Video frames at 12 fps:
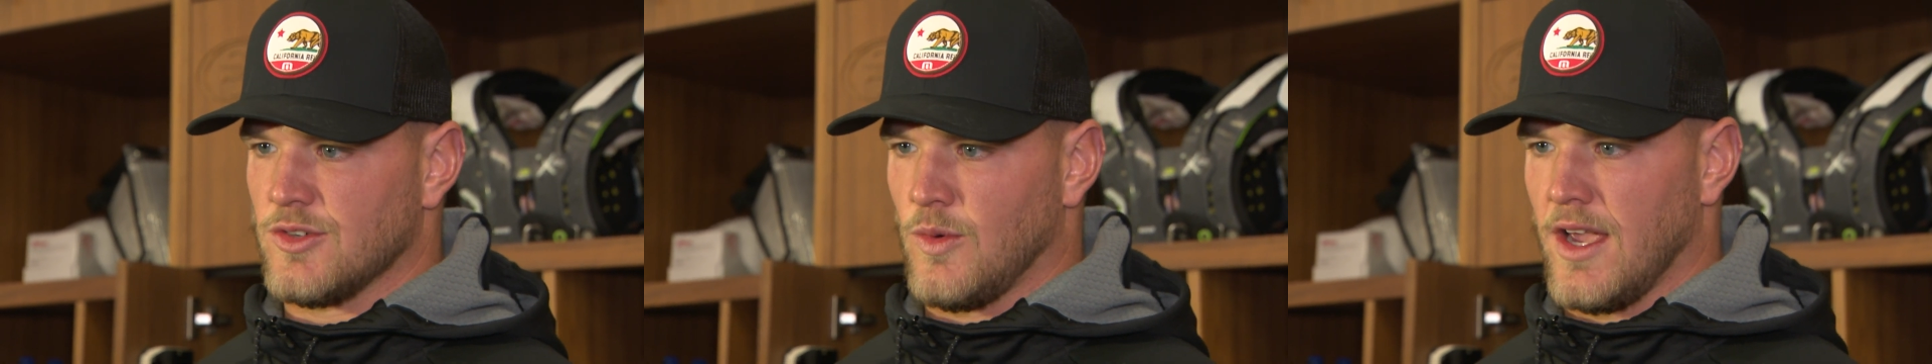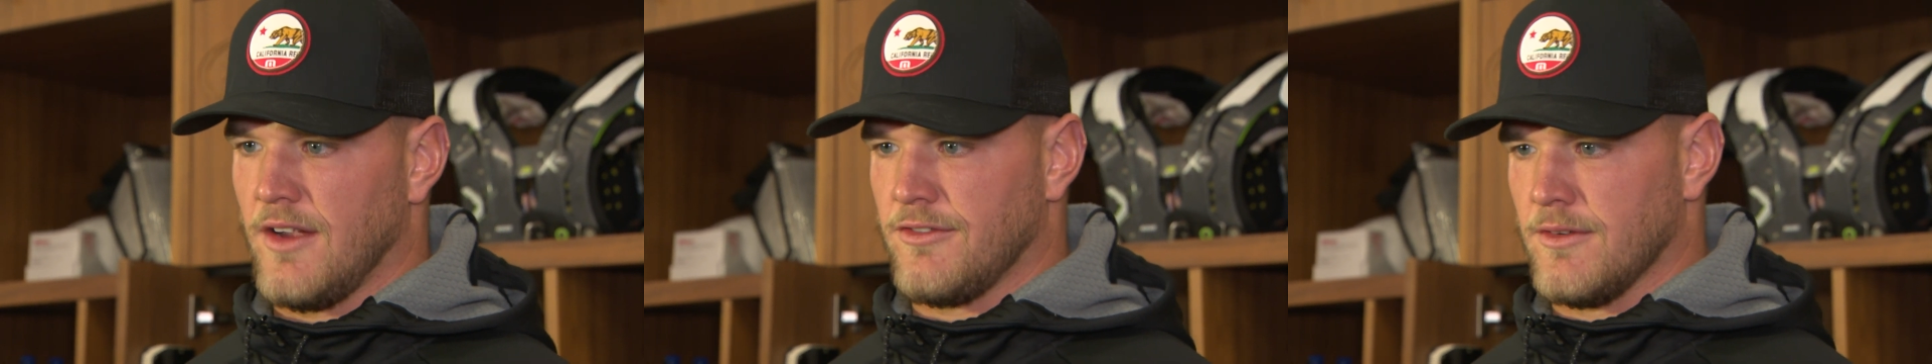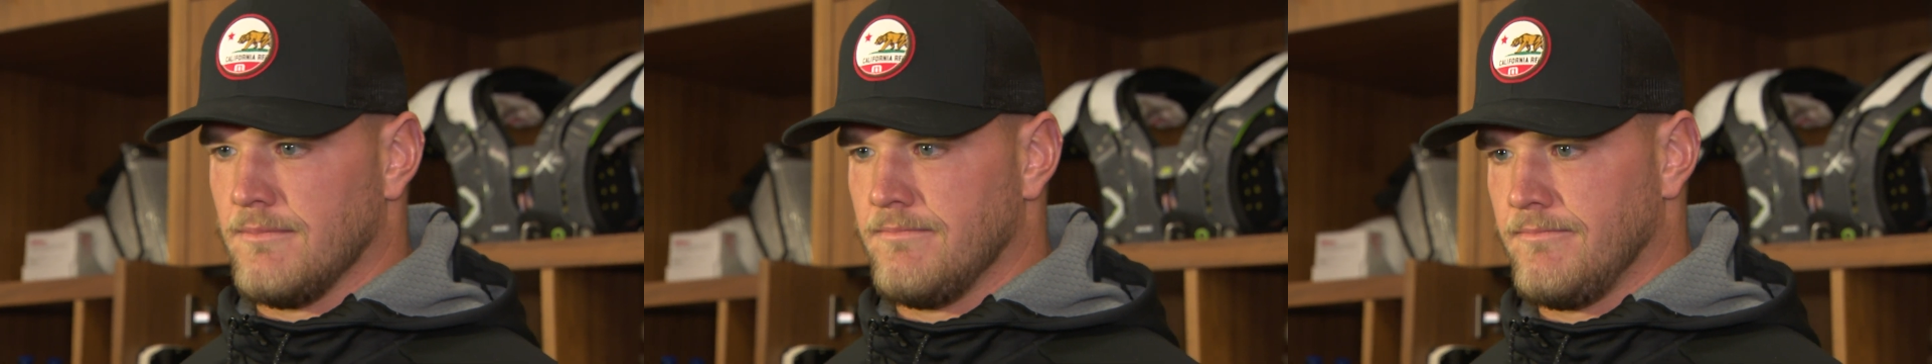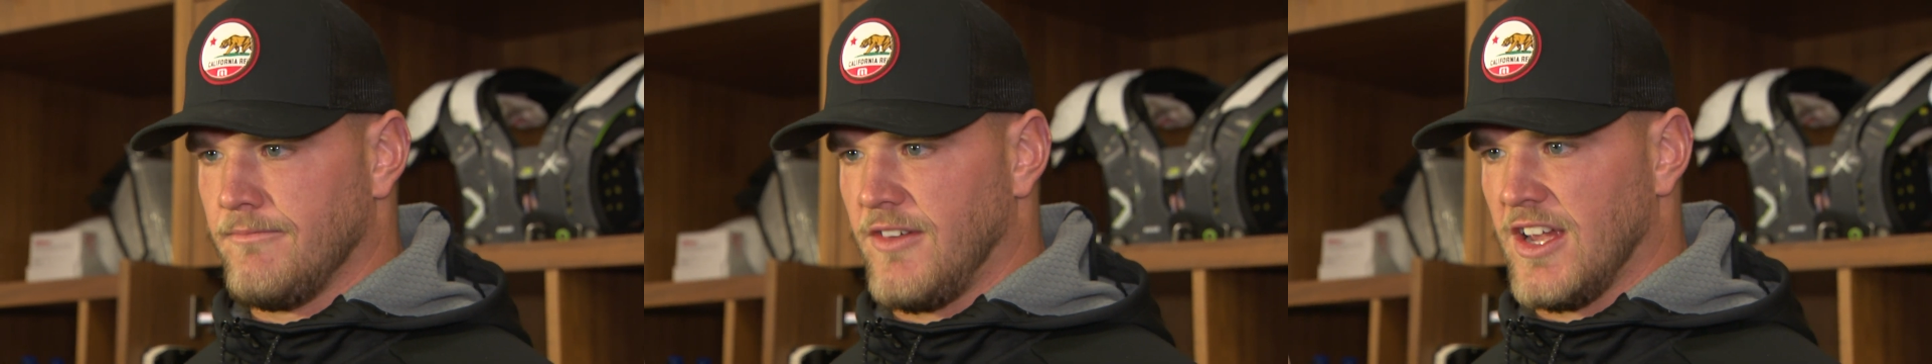away from
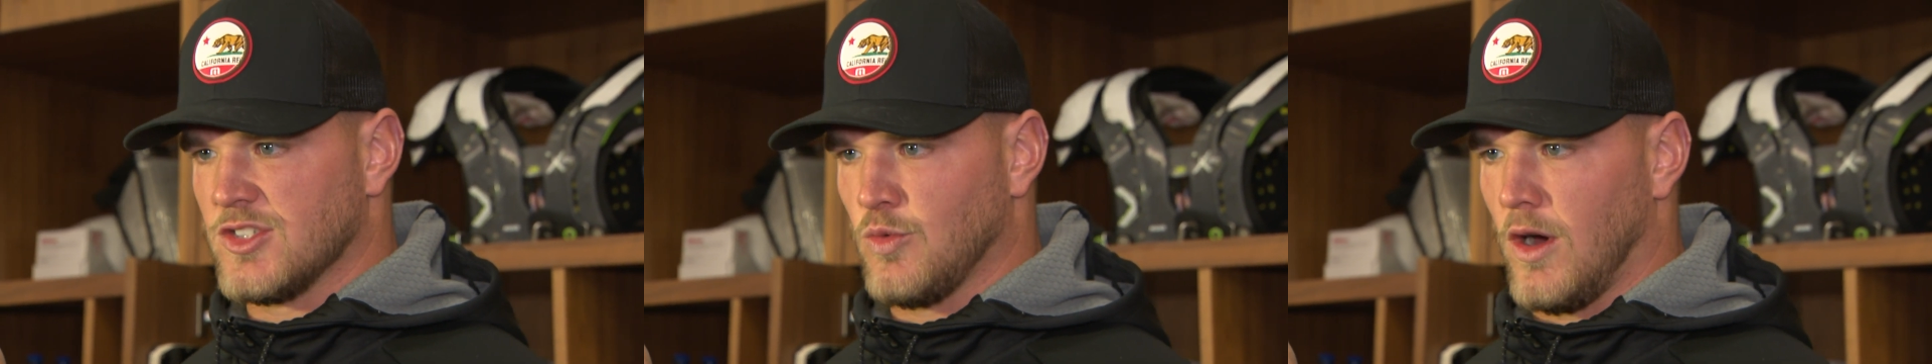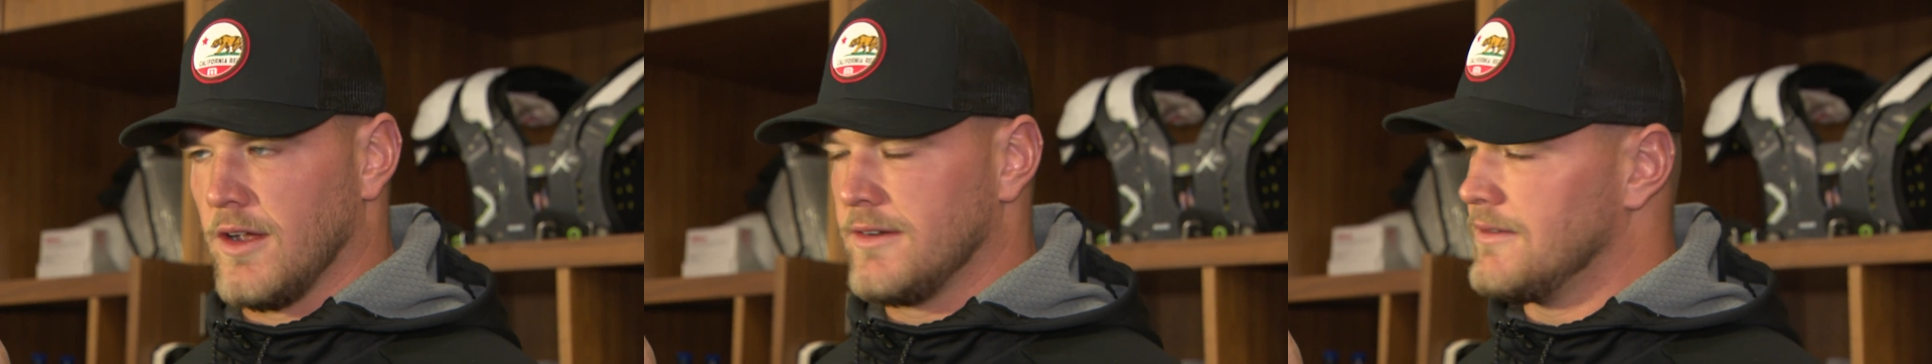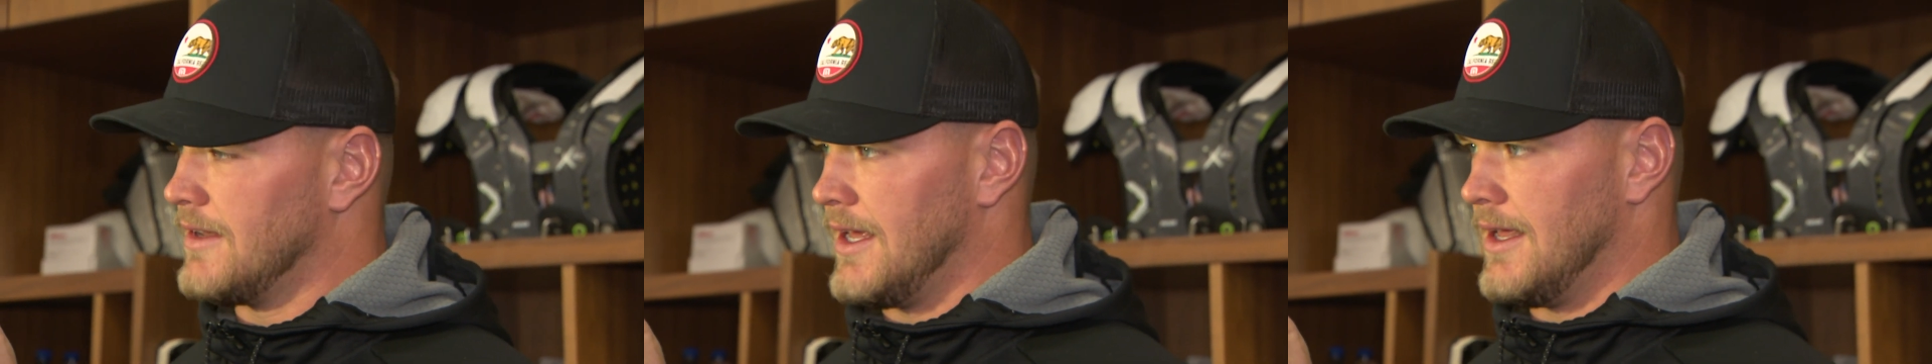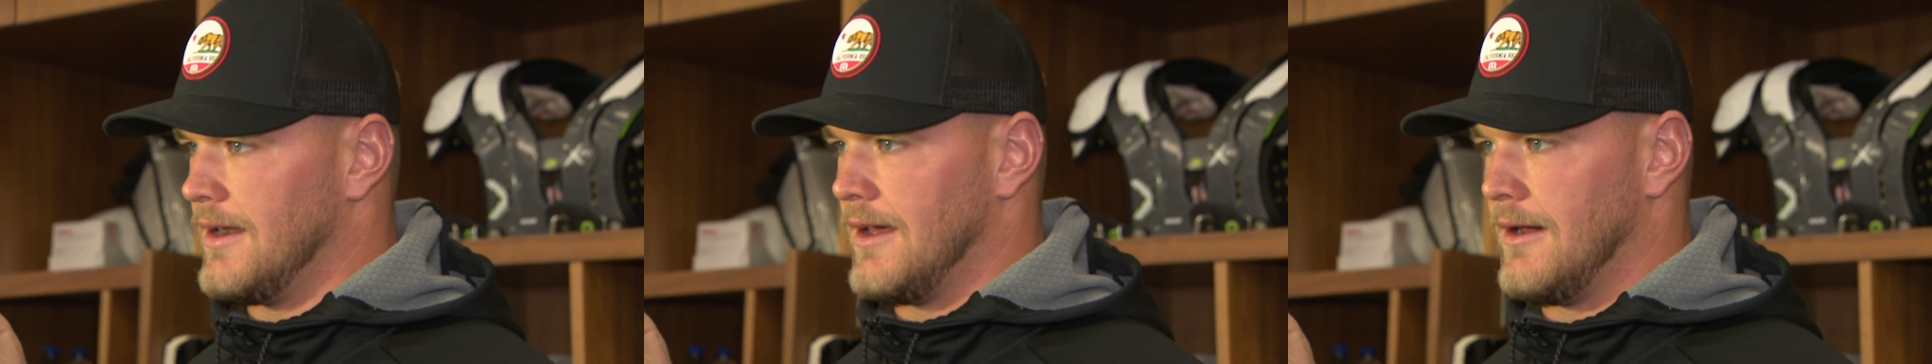phase one,
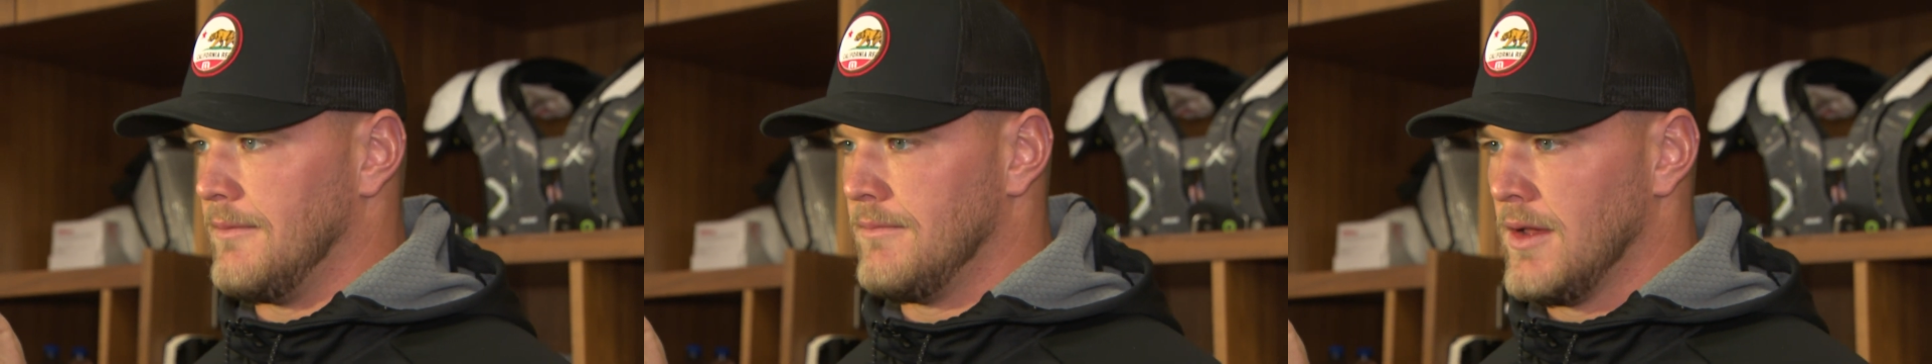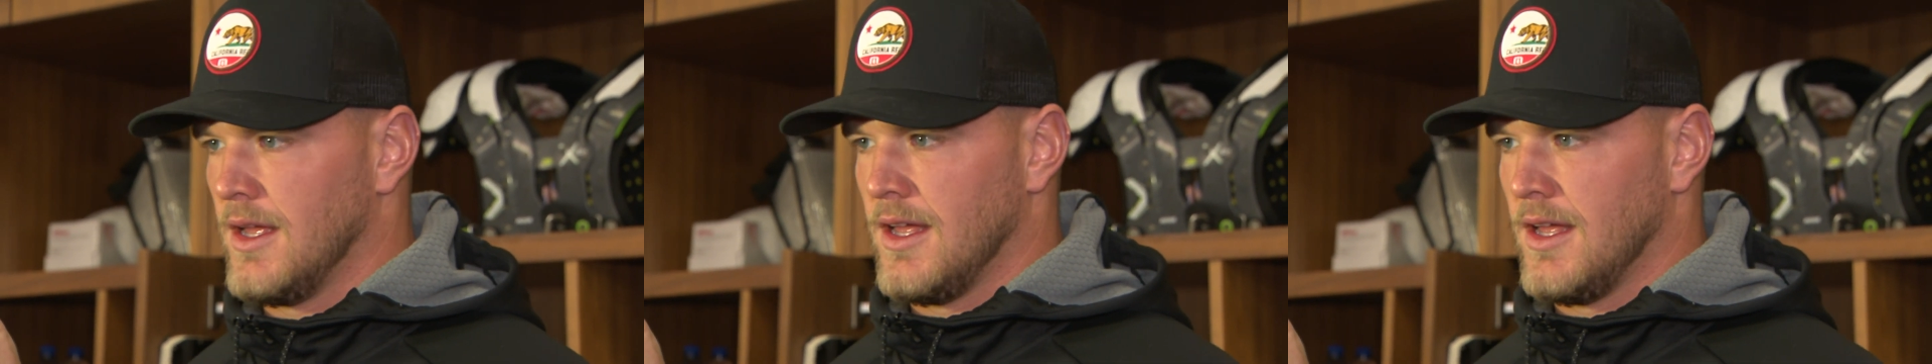and um,